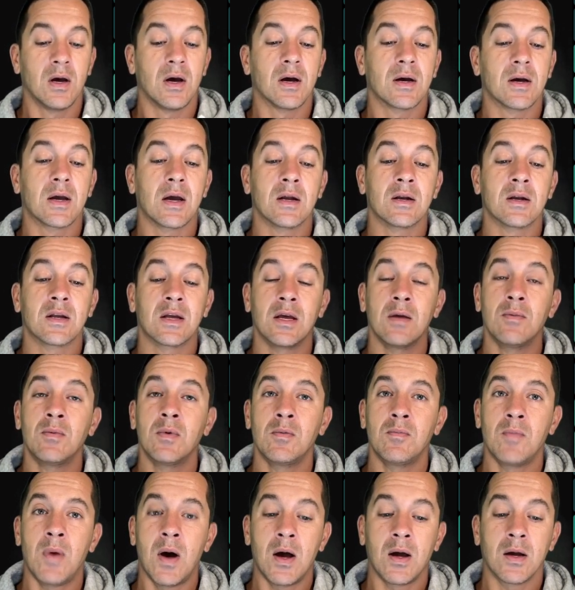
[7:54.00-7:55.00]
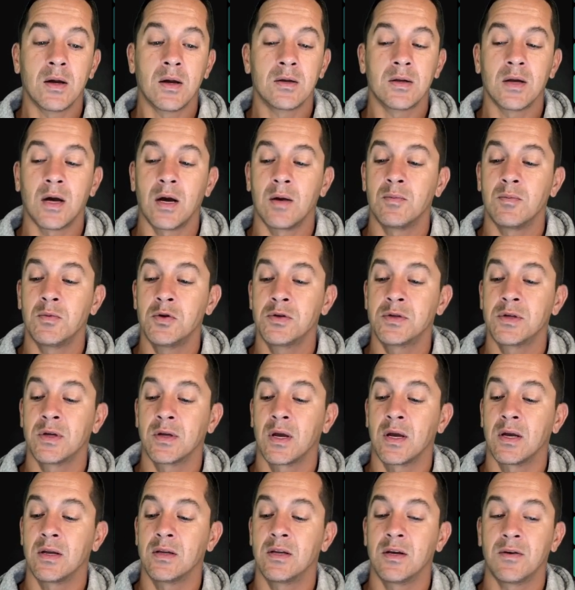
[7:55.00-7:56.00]
again, keep in mind, I'm
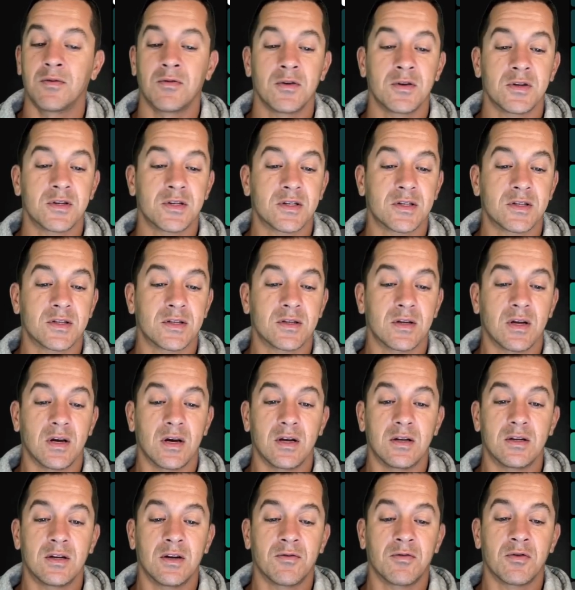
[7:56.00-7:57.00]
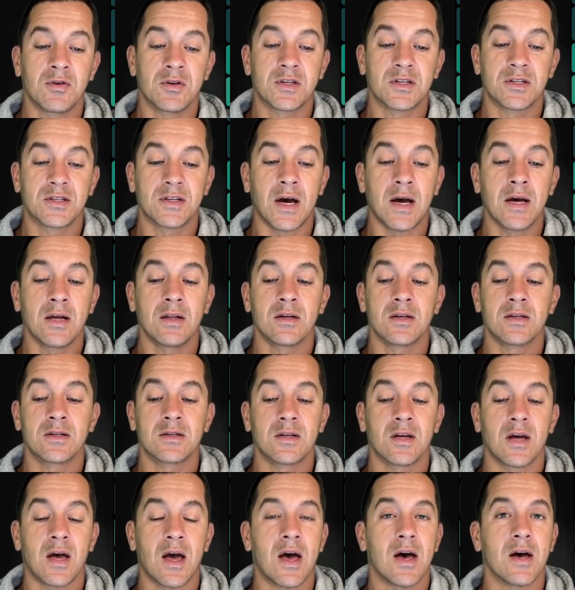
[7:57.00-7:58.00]
using a different, a different stylus
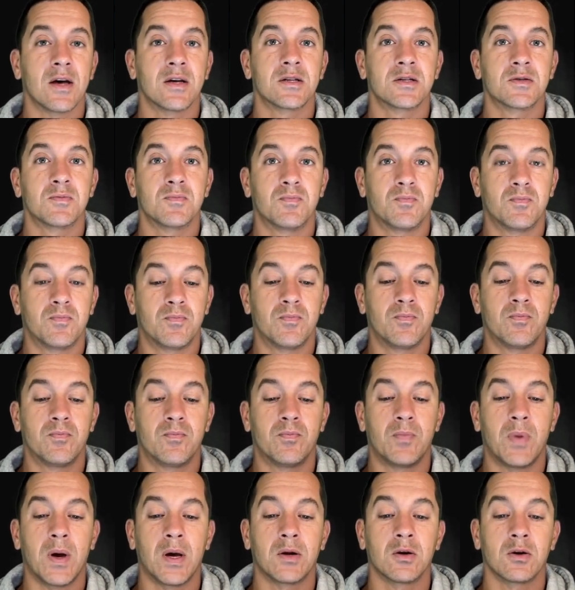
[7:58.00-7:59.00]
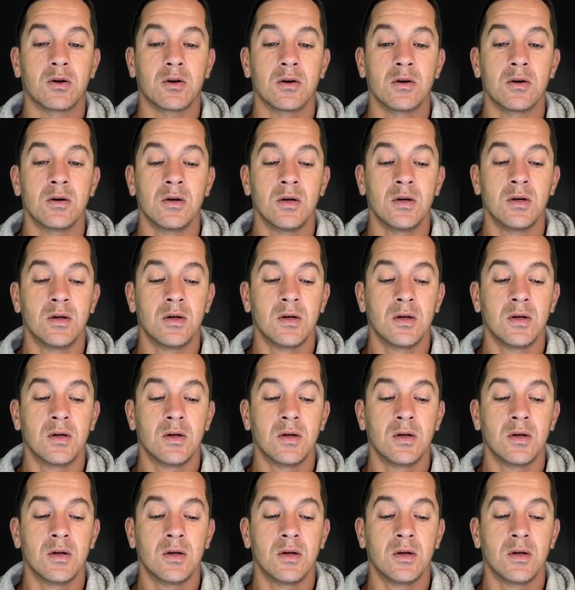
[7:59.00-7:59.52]
that has better